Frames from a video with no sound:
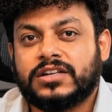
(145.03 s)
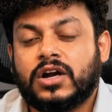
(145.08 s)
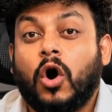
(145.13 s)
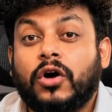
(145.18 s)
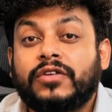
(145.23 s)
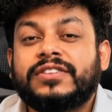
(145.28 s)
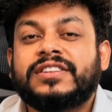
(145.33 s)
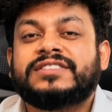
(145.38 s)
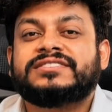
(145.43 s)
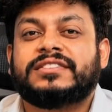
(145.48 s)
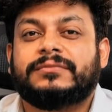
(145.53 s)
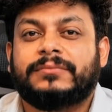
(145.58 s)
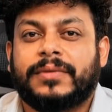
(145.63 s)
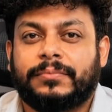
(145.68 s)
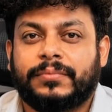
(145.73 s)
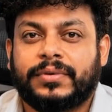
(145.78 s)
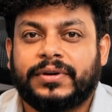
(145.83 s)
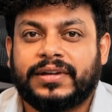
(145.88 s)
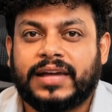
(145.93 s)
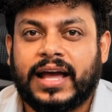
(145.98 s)
Always
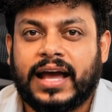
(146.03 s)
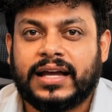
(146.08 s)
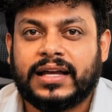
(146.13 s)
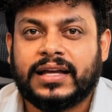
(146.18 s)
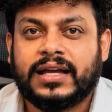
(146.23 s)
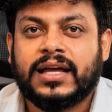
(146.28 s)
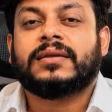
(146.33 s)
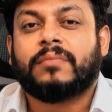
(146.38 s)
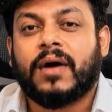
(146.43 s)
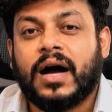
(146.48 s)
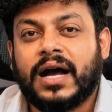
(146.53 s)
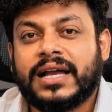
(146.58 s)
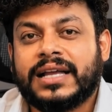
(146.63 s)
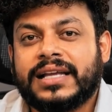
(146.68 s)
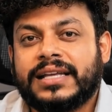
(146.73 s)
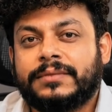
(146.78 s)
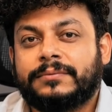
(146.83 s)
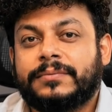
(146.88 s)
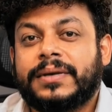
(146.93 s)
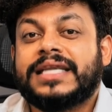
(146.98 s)
remember that. The
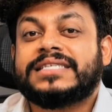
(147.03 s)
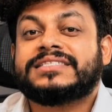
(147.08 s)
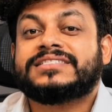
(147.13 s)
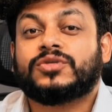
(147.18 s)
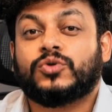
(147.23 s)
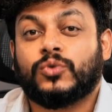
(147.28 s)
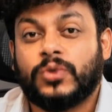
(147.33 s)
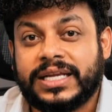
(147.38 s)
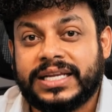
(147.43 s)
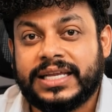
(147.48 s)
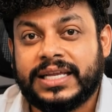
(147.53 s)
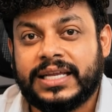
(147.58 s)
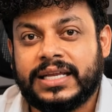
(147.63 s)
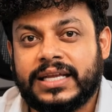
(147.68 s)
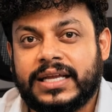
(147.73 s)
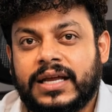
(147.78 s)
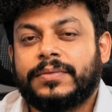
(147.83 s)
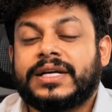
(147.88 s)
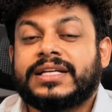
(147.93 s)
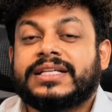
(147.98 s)
market pays
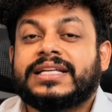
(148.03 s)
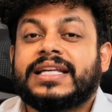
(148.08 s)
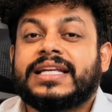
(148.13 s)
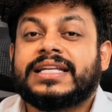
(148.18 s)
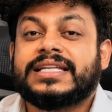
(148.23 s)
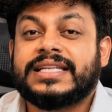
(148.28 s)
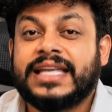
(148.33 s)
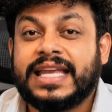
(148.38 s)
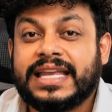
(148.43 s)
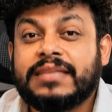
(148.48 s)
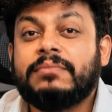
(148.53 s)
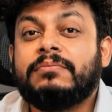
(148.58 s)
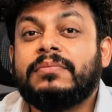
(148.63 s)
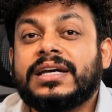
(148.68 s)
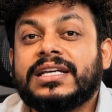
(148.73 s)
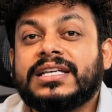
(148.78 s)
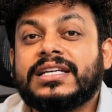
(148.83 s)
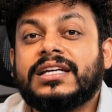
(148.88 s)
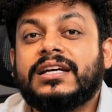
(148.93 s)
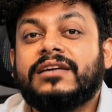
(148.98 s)
quickly, but it can take
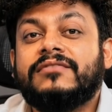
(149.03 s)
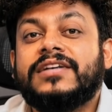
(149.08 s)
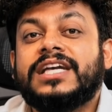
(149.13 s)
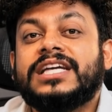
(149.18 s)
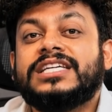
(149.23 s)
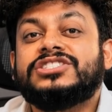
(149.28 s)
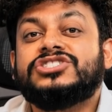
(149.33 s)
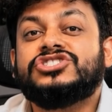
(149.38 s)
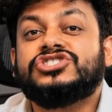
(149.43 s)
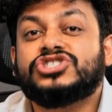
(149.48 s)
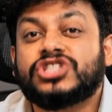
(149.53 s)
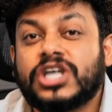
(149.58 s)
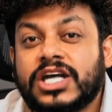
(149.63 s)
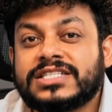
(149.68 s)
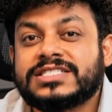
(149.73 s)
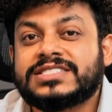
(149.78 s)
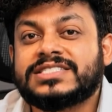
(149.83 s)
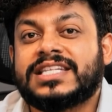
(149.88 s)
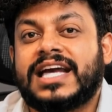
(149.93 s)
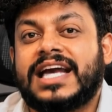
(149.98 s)
money away
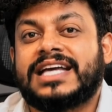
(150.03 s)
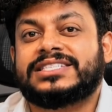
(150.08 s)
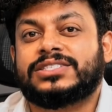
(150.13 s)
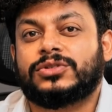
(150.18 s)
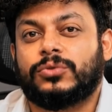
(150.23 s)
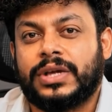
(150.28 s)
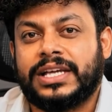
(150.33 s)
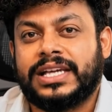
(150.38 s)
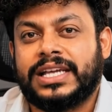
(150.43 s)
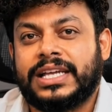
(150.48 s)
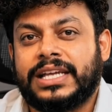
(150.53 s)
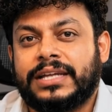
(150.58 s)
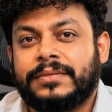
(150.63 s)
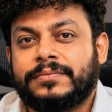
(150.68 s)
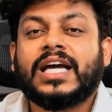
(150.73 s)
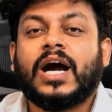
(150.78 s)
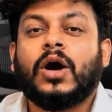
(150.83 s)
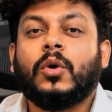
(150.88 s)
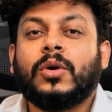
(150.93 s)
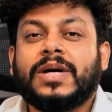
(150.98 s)
just as quickly.
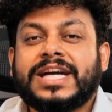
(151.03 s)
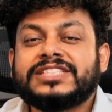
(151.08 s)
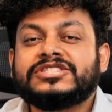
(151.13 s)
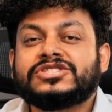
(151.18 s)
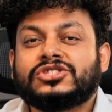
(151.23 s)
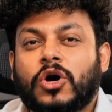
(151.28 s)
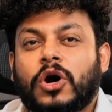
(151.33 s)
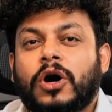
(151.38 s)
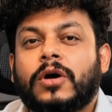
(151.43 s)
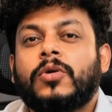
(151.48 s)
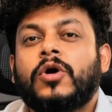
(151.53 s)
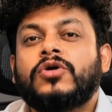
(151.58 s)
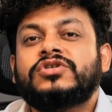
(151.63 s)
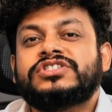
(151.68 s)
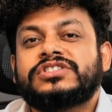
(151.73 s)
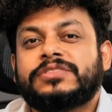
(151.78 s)
Now let's talk about